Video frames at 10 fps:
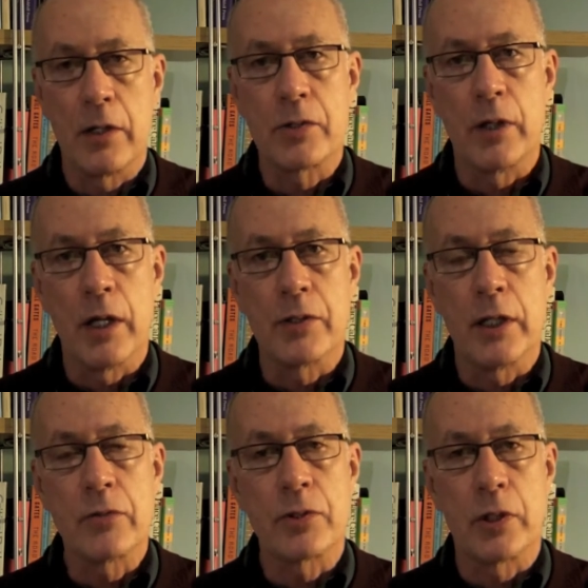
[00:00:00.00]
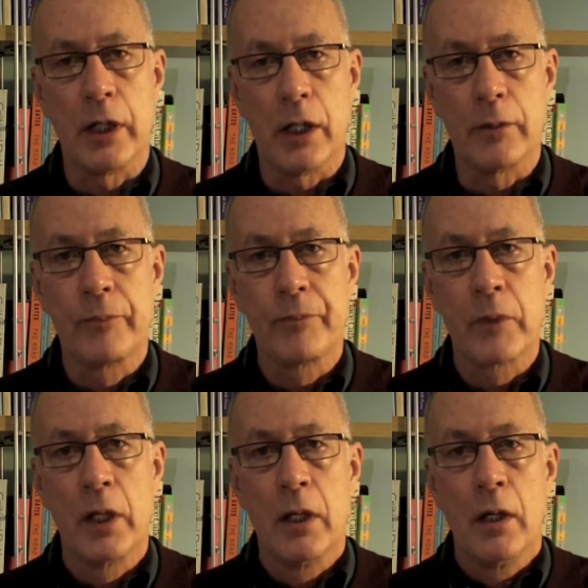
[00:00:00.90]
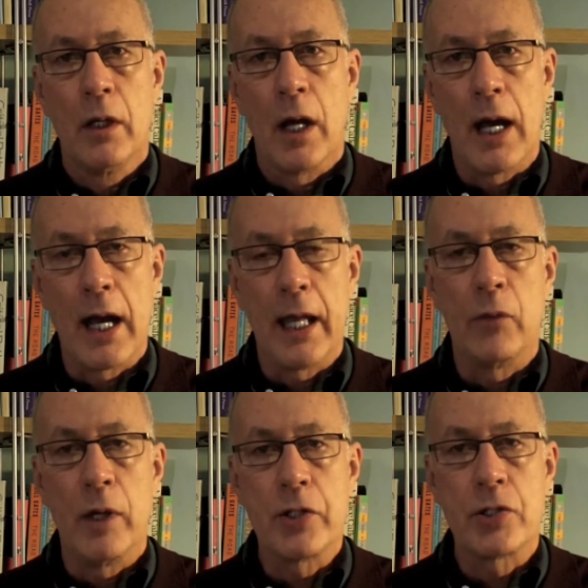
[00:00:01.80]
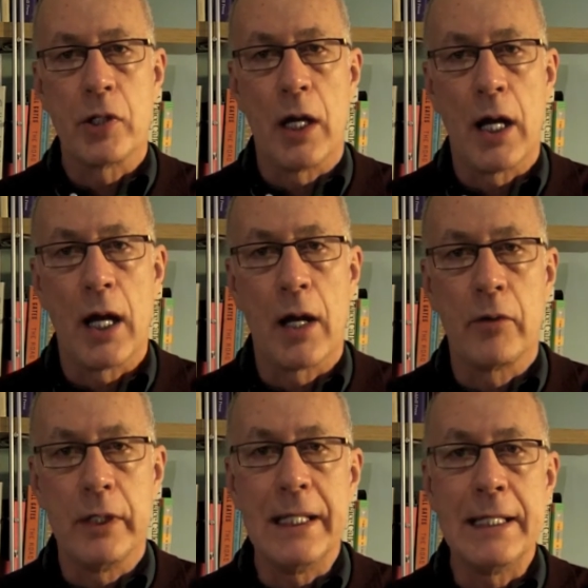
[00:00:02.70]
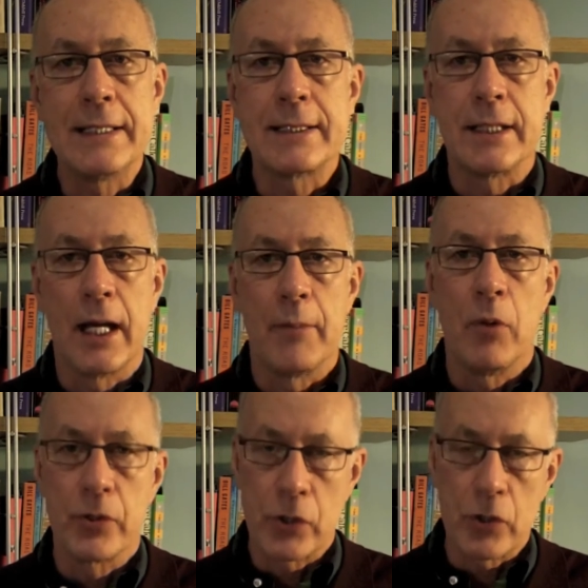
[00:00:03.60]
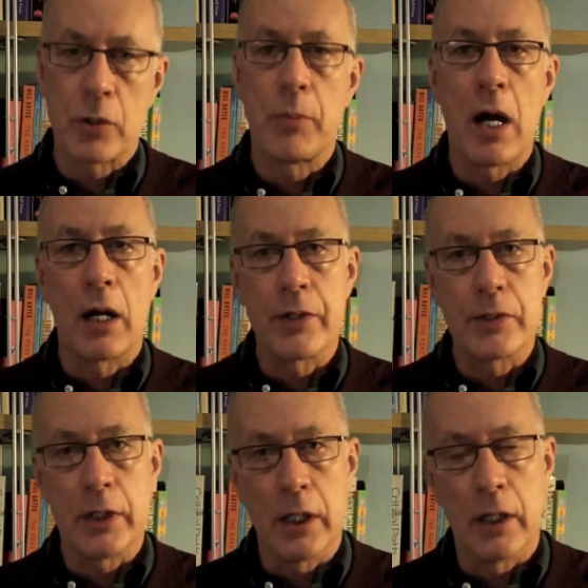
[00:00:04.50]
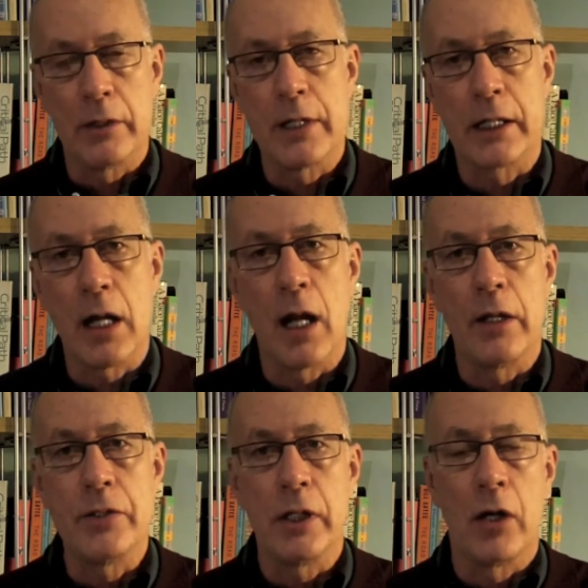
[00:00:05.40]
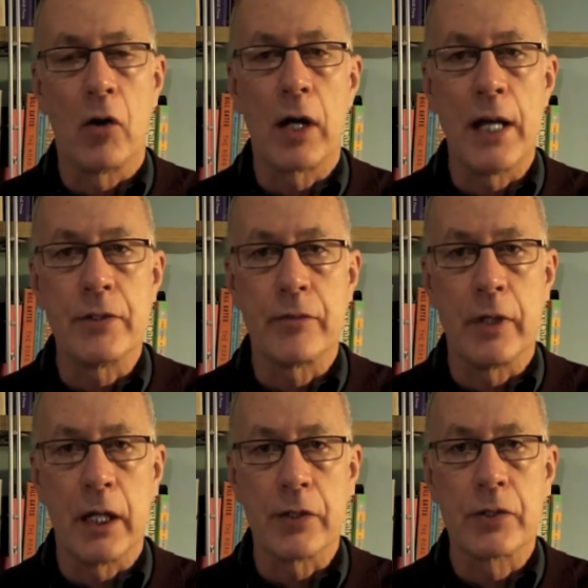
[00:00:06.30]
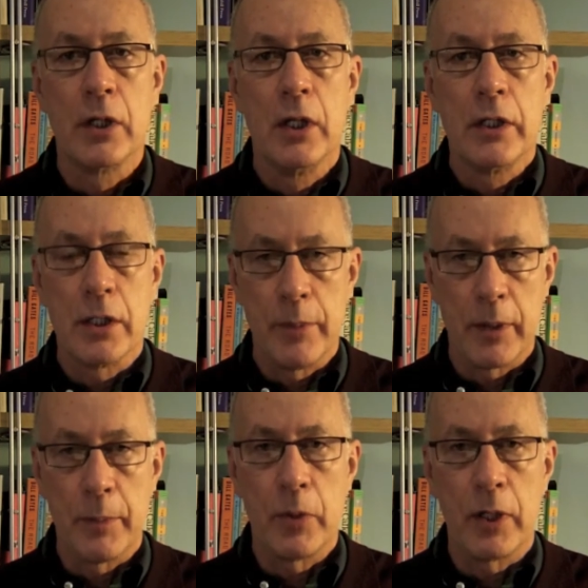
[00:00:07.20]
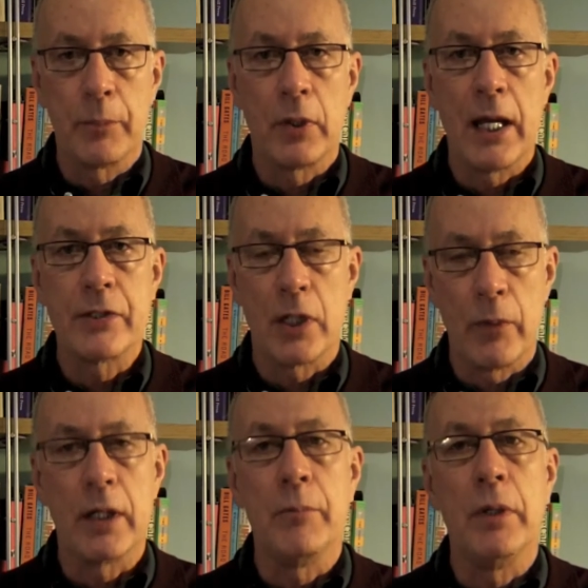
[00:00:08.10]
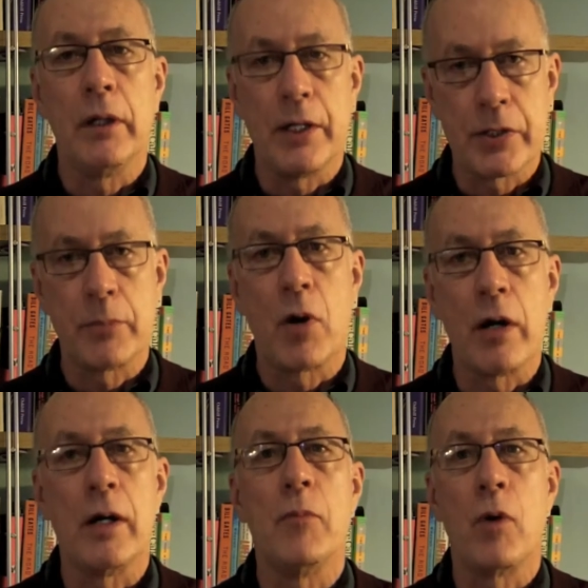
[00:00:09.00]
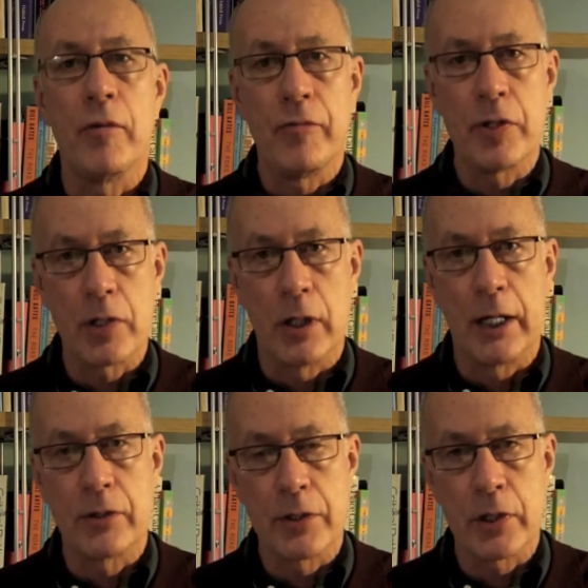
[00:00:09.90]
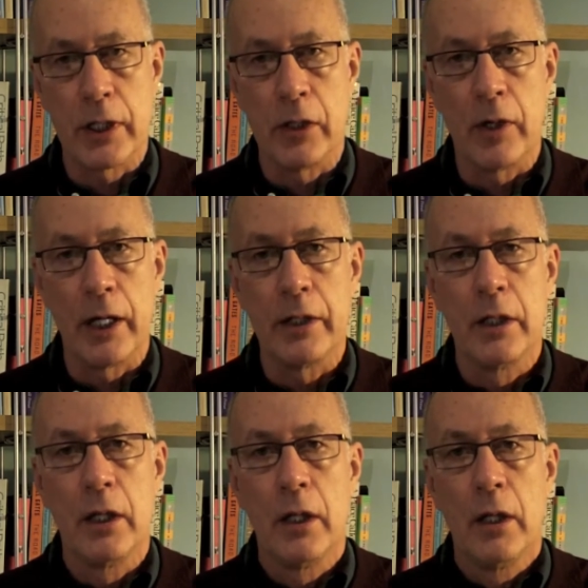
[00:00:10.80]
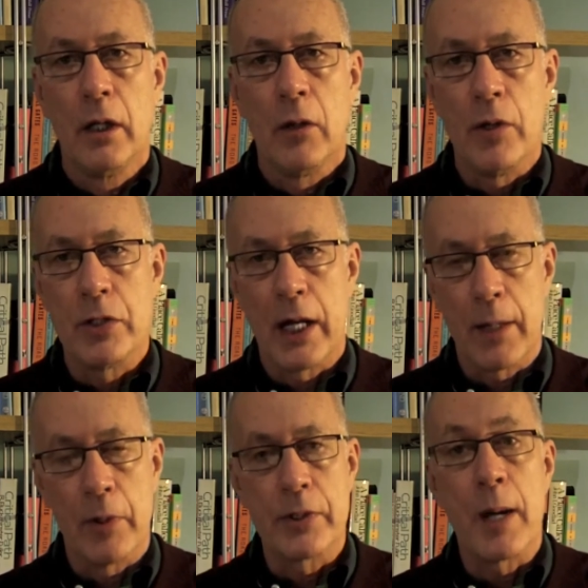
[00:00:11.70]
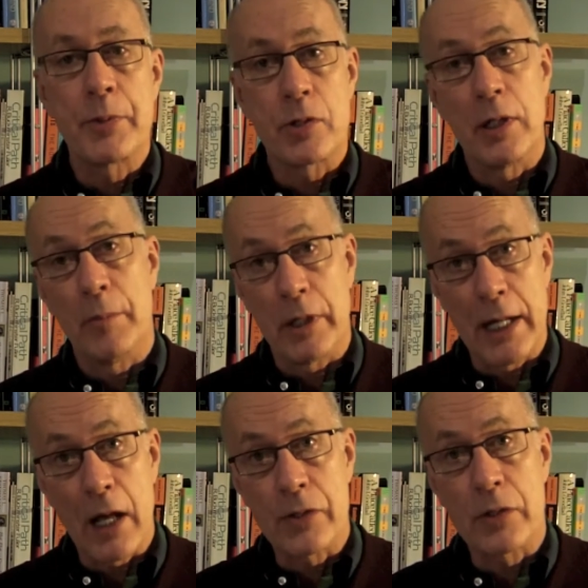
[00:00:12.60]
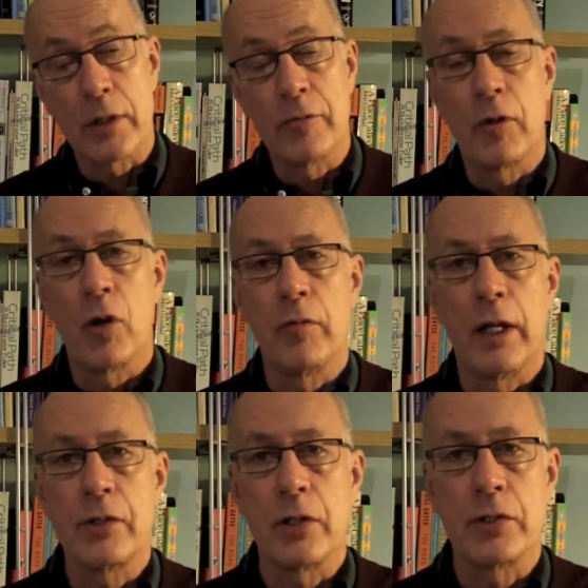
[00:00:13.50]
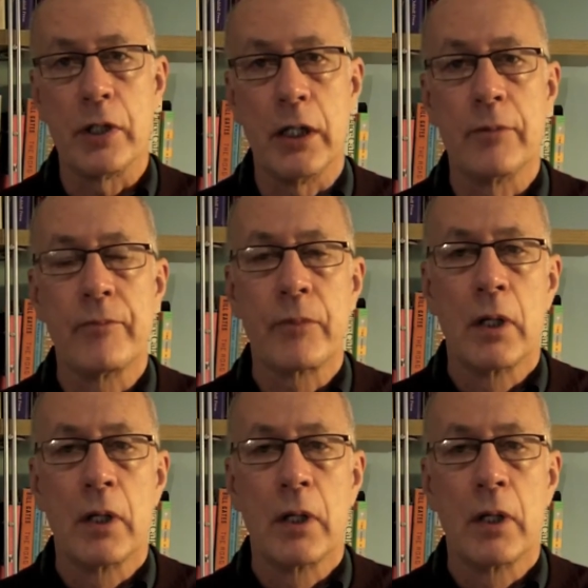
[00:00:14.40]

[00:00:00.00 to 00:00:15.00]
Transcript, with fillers: industry is interested in, and which needs both social policy and technology and all kinds of things to be put in place so that we can build a smarter, more efficient electricity grid, which enables upstream and downstream flow of electricity,